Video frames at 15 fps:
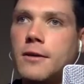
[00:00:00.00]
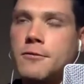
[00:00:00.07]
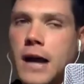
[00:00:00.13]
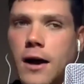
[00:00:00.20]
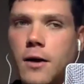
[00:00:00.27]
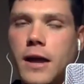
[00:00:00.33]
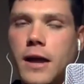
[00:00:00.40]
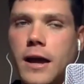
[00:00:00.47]

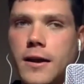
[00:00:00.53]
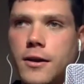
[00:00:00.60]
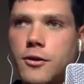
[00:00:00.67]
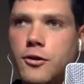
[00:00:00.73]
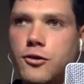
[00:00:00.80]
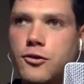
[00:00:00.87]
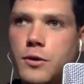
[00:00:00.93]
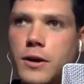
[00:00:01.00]
how that
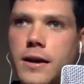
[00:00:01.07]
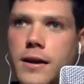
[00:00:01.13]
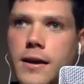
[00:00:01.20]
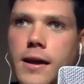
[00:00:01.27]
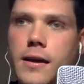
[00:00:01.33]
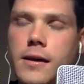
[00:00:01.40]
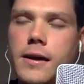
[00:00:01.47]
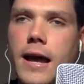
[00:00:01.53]
industry
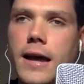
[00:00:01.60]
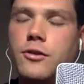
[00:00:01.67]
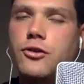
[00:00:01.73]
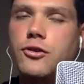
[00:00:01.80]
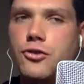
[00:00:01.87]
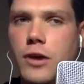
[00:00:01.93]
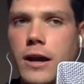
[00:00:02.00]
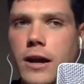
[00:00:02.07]
has
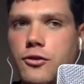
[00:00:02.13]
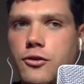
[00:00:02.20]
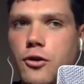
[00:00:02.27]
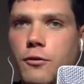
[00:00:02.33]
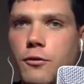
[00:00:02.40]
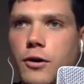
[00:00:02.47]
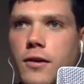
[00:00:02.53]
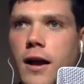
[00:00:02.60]
changed
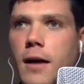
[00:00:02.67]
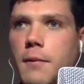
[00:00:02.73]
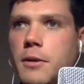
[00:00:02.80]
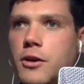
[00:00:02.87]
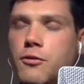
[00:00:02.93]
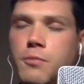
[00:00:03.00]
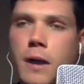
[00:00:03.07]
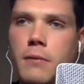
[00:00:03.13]
over time,
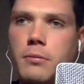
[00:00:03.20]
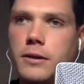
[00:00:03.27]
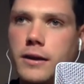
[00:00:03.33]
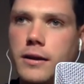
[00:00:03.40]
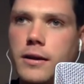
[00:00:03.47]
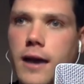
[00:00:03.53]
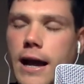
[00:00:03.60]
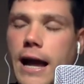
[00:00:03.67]
and you've
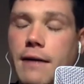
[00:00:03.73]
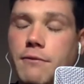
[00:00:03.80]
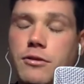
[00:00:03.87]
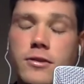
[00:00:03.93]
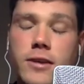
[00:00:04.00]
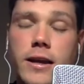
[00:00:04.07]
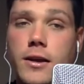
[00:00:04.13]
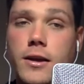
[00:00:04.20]
probably have
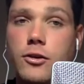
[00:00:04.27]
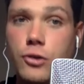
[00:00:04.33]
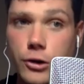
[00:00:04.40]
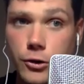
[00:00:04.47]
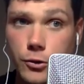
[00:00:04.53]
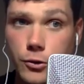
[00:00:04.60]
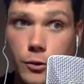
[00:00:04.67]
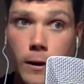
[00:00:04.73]
seen it
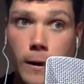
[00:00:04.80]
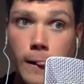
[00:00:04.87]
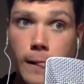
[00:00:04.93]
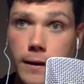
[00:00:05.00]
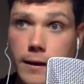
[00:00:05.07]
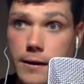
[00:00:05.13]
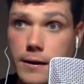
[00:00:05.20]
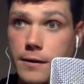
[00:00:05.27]
too
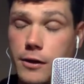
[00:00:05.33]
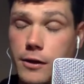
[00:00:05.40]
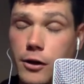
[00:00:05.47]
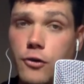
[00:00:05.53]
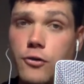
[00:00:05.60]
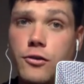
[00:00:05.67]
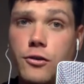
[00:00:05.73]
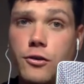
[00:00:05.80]
in the
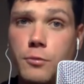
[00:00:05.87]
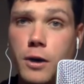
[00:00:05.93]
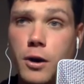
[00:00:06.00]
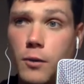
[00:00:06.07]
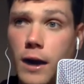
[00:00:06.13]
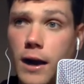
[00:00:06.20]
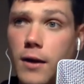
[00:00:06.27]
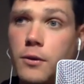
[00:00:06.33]
years that you've been
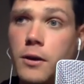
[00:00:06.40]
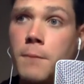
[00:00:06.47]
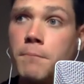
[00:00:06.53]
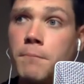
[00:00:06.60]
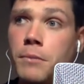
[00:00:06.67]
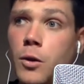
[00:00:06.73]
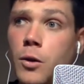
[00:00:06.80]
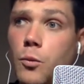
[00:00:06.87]
around,
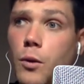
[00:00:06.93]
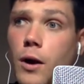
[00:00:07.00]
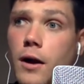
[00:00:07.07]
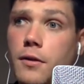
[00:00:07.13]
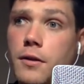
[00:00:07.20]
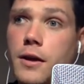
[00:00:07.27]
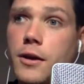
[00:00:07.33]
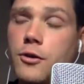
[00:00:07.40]
where
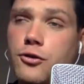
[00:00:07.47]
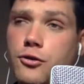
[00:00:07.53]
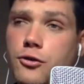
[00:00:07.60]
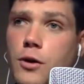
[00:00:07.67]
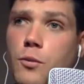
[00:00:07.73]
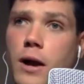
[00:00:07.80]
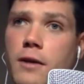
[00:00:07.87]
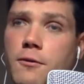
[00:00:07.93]
the
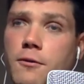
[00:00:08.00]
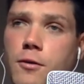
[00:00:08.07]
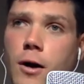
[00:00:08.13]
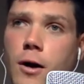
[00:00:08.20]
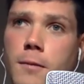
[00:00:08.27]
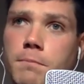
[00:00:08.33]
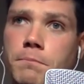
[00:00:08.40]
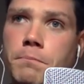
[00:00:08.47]
industry went
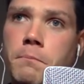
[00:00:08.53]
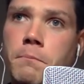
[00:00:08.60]
from